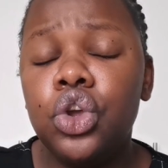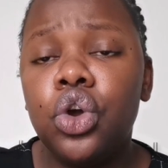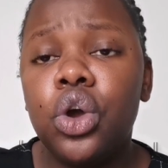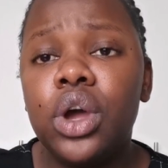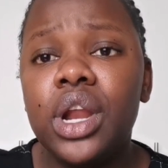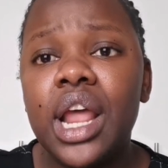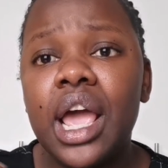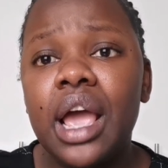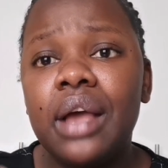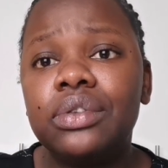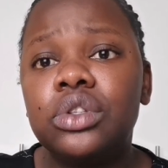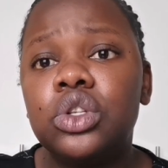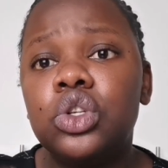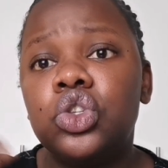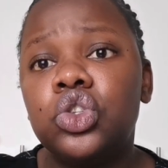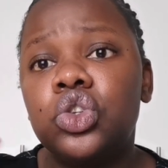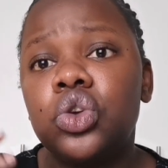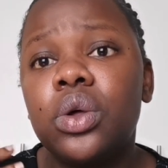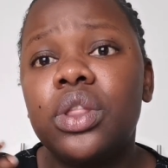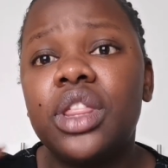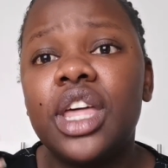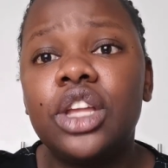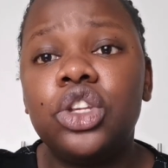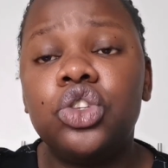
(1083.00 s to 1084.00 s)
You're going to have to
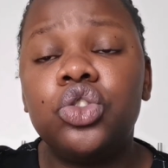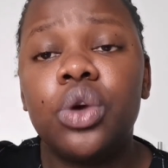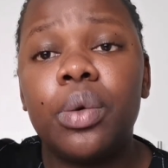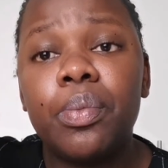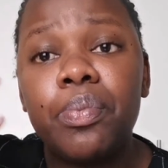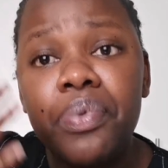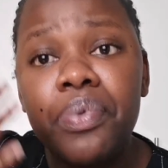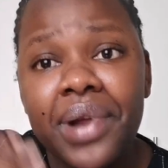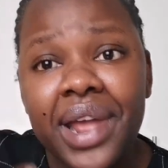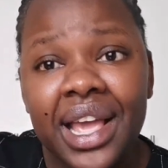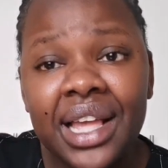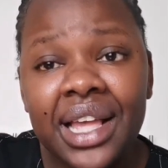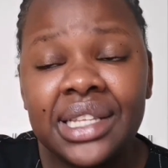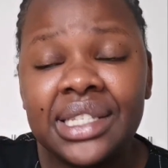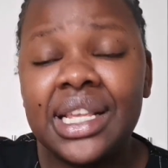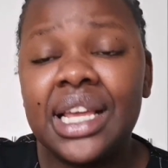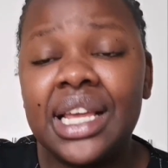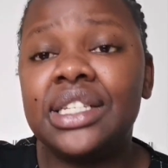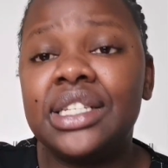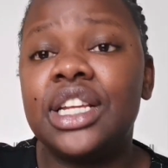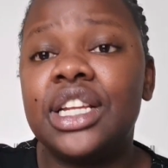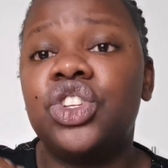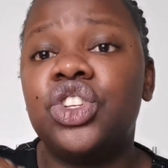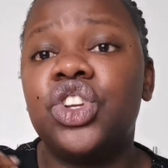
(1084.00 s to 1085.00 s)
show that you're
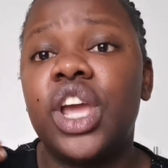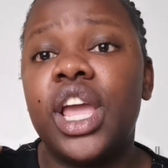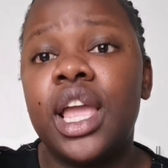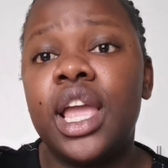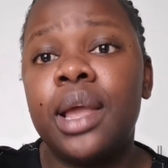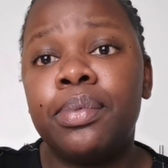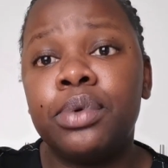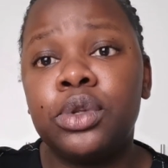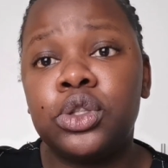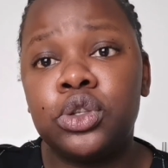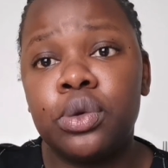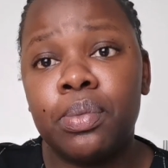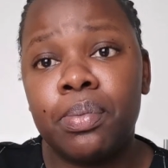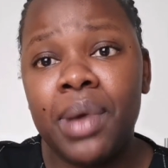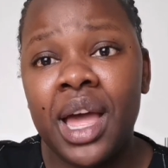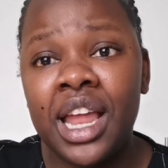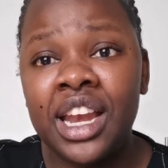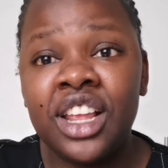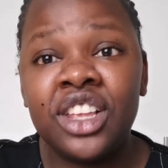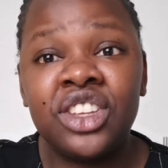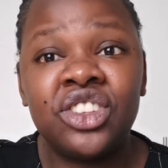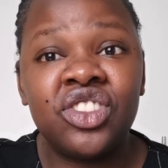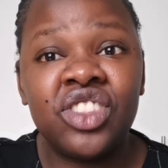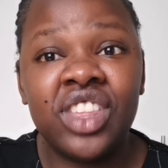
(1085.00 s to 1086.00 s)
present and you're able to
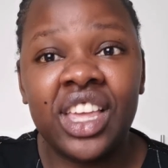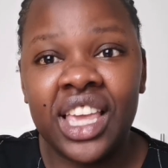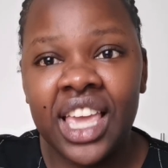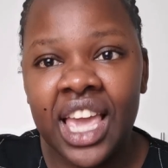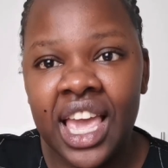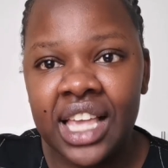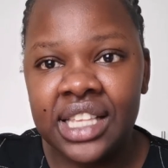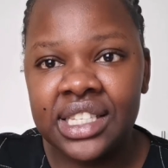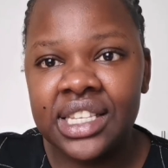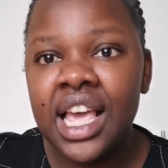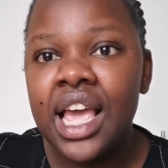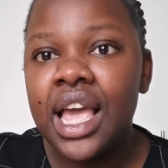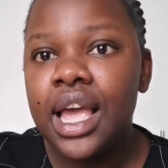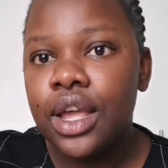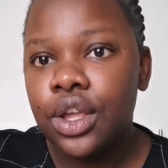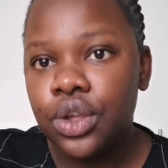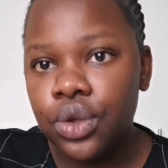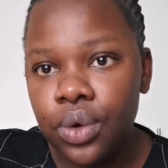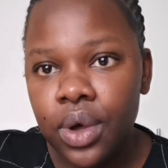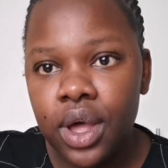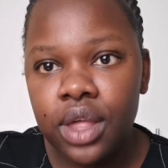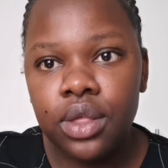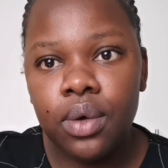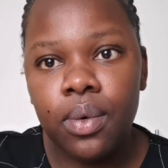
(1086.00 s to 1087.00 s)
manage the case.
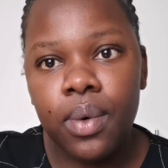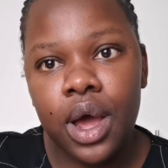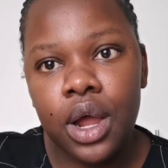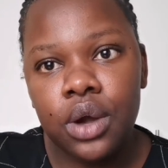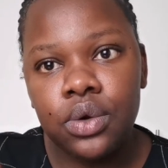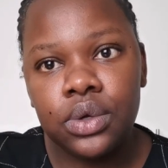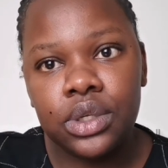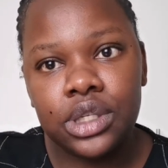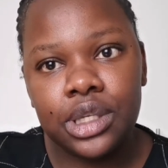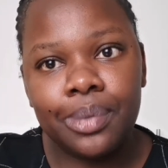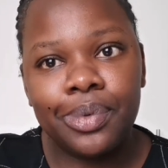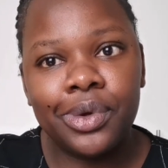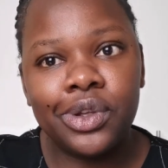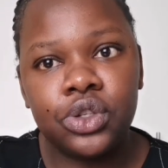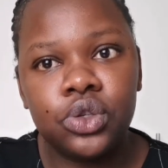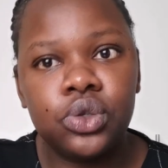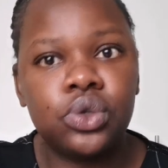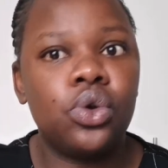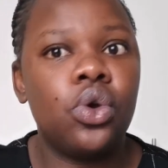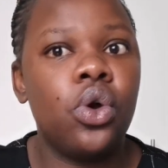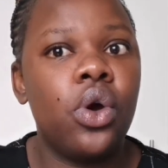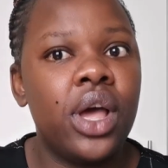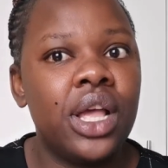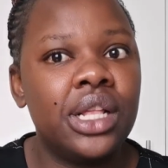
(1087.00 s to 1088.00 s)
You are the one who's supposed
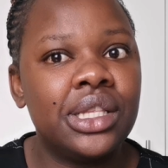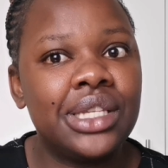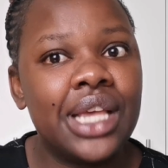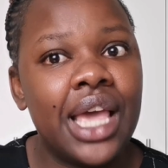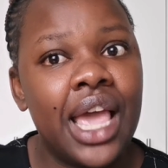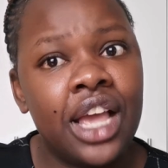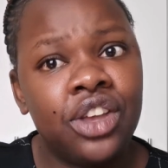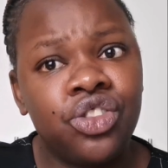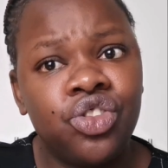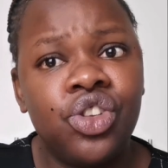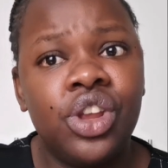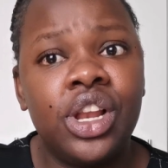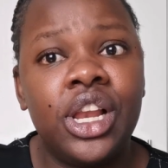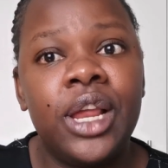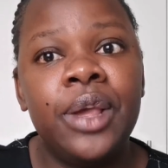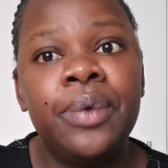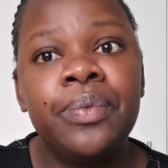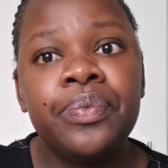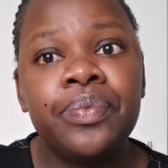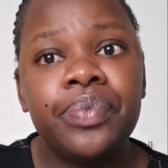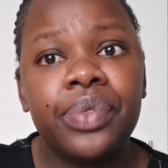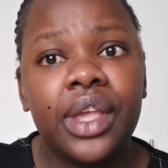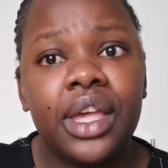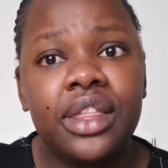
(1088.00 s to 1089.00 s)
to go and say, actually,
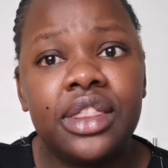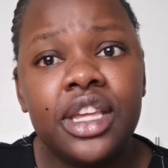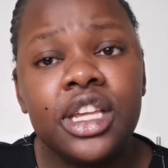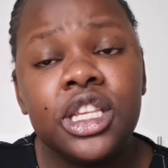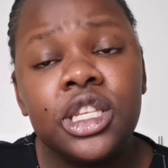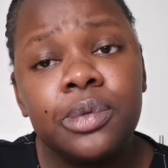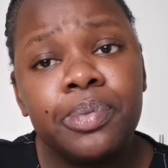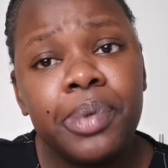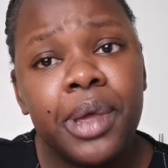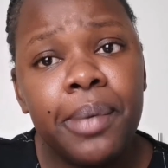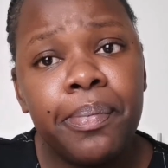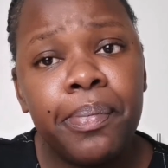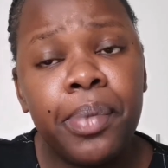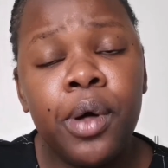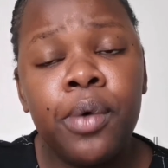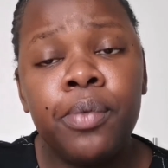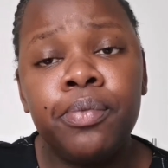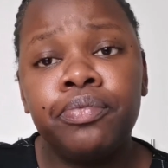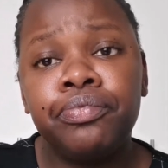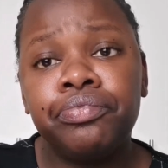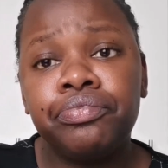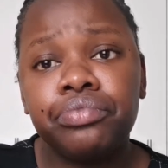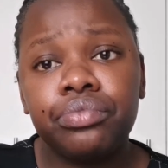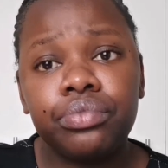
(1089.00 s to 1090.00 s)
these
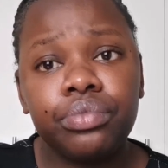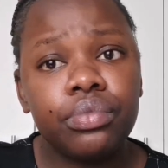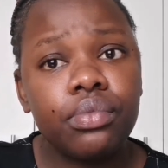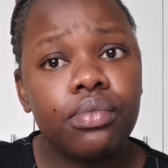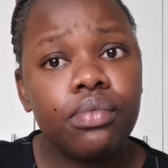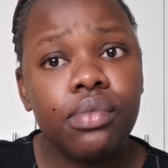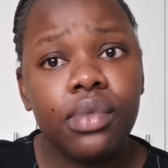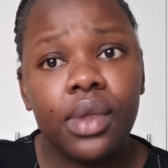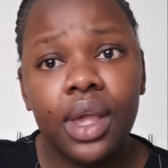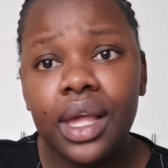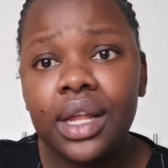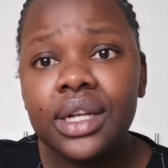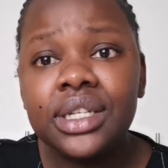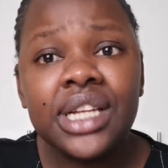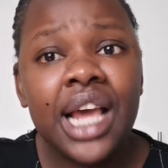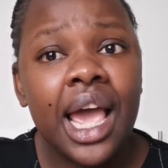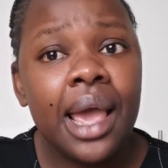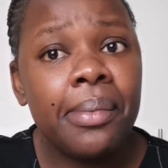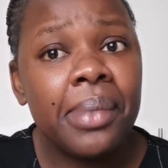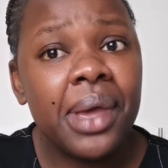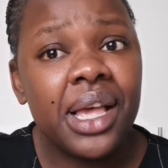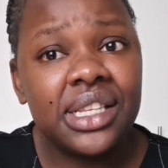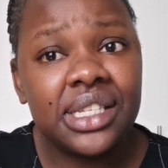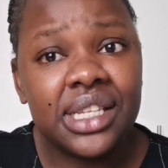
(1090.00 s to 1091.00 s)
people,
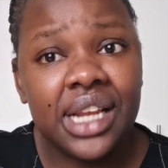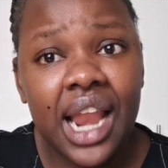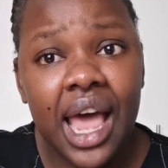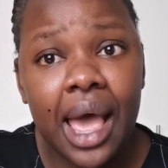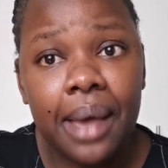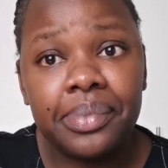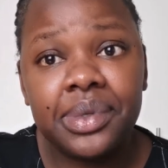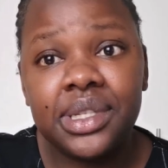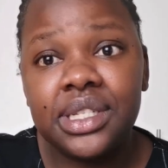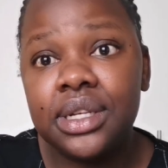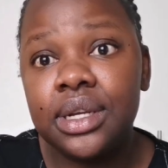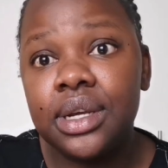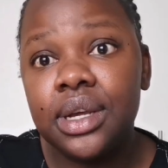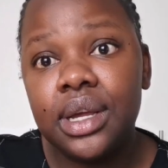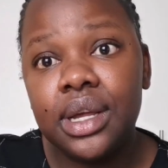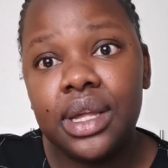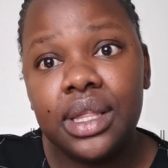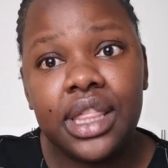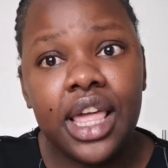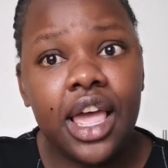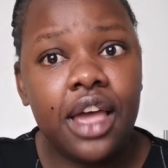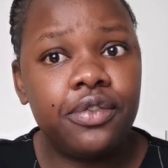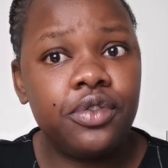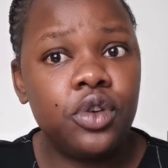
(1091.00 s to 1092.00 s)
time has lapsed.
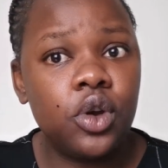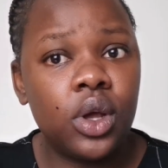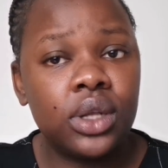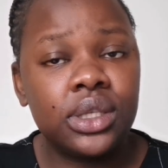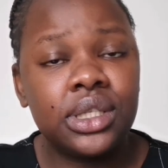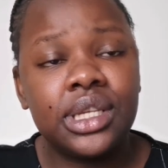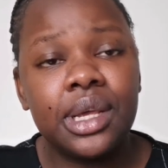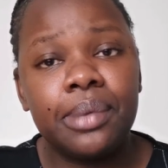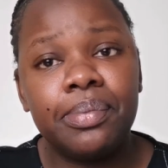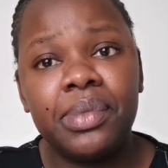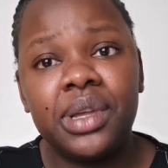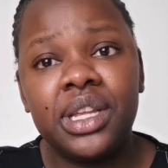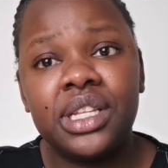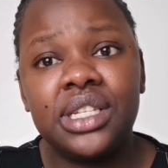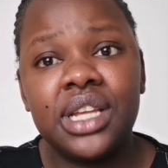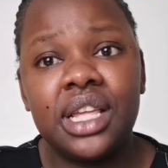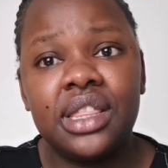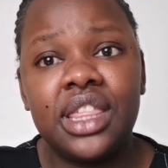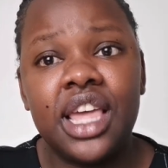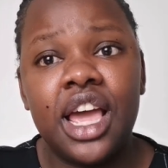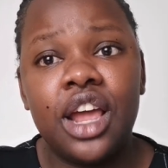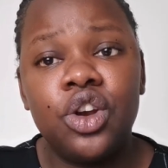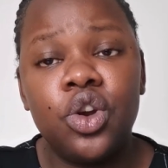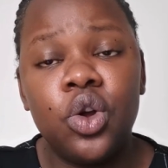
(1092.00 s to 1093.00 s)
They have not
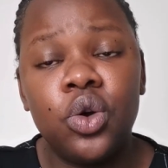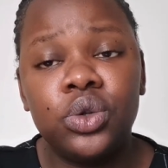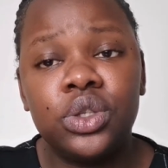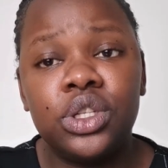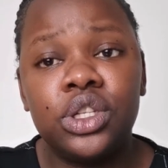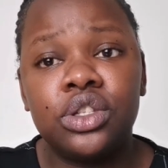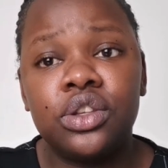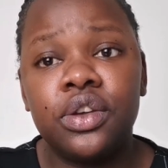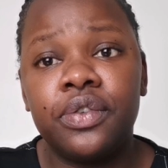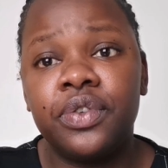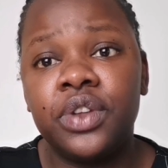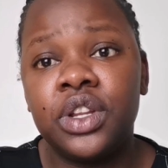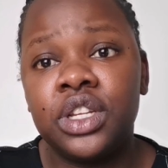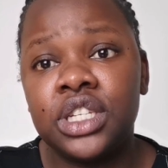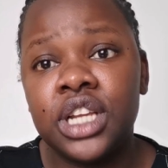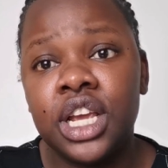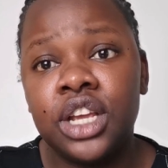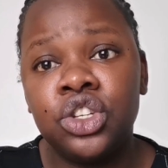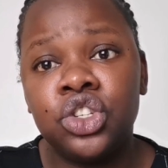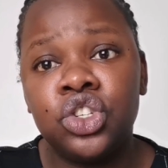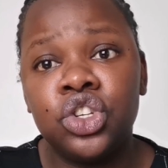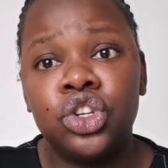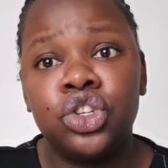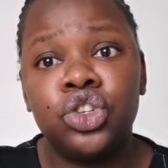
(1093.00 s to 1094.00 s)
submitted their notice of
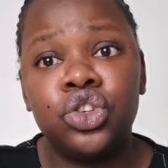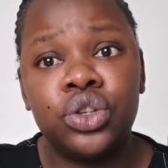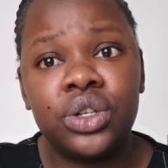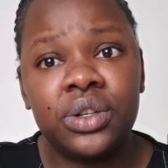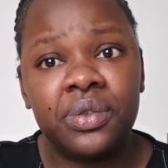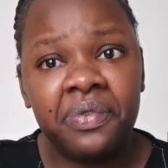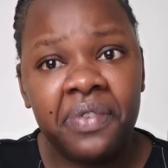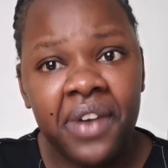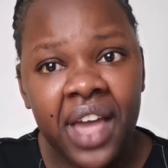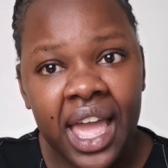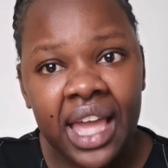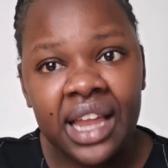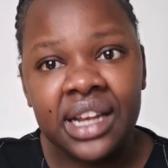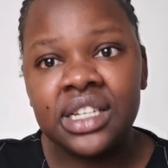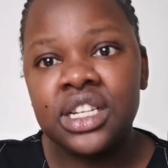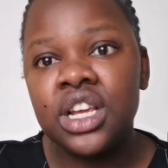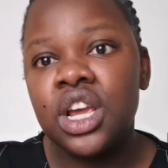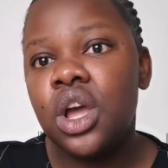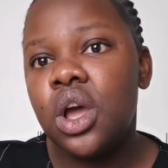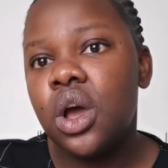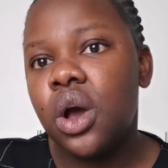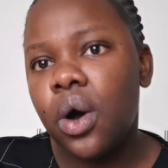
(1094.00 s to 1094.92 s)
intention to defend.